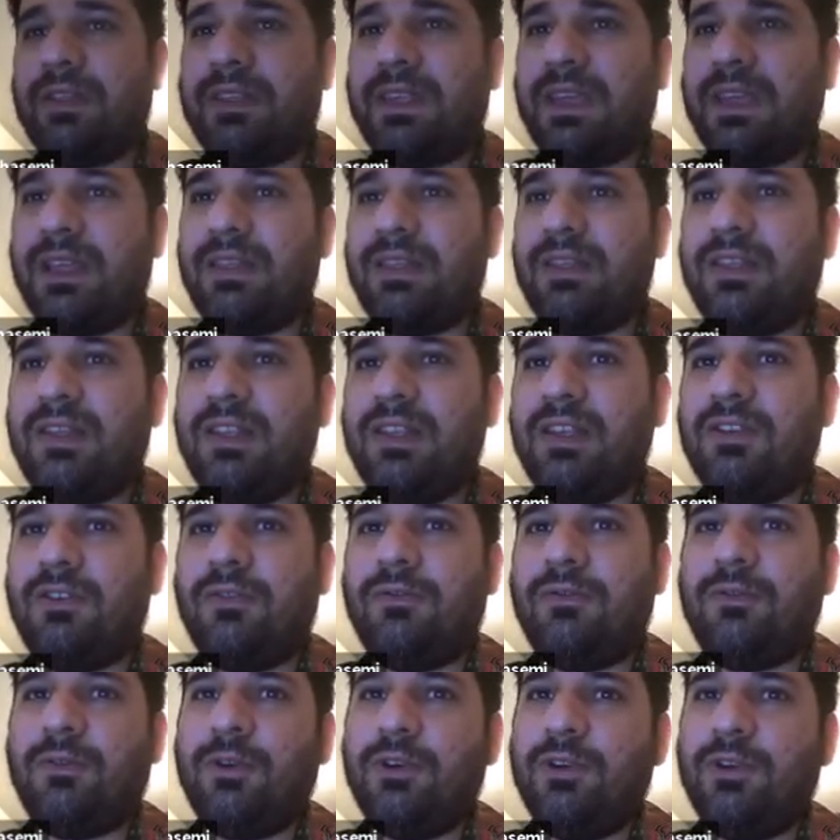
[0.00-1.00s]
get 0
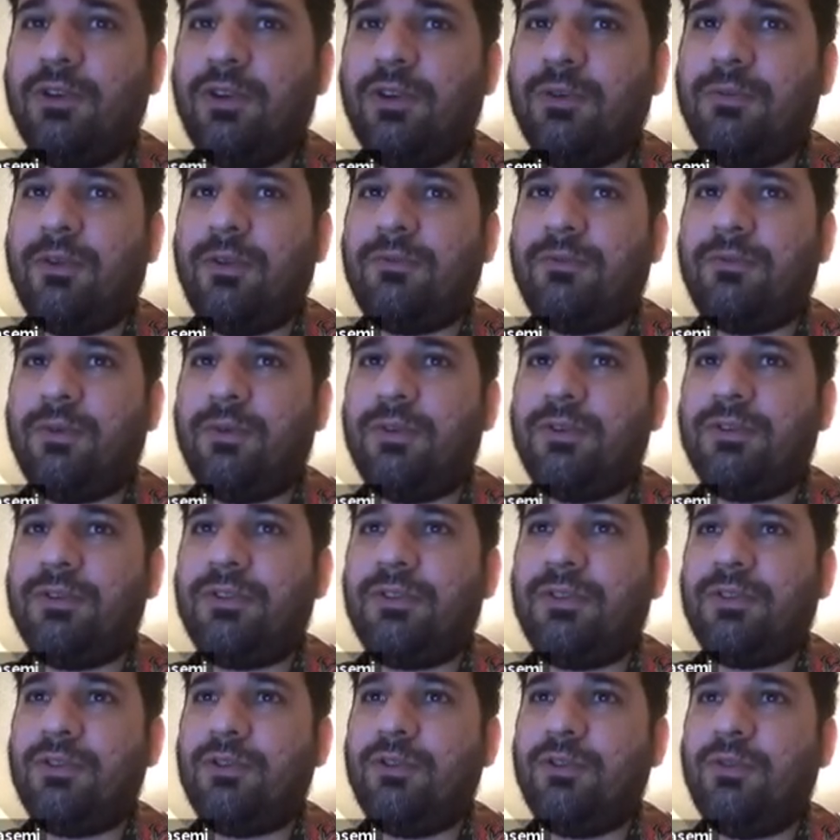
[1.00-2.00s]
for normal
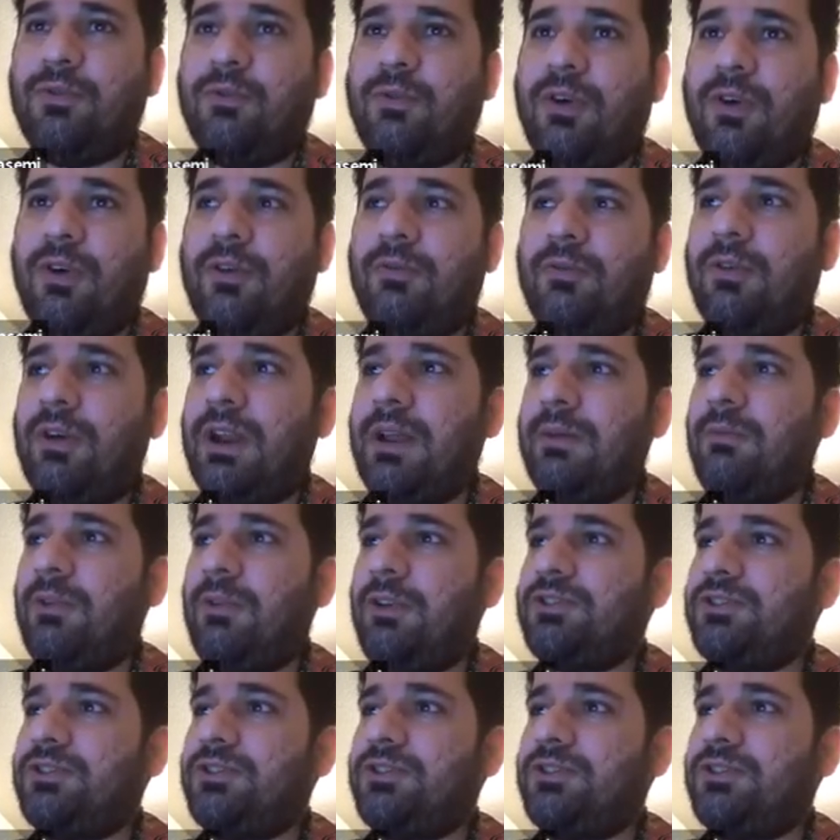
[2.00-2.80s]
force. So what am I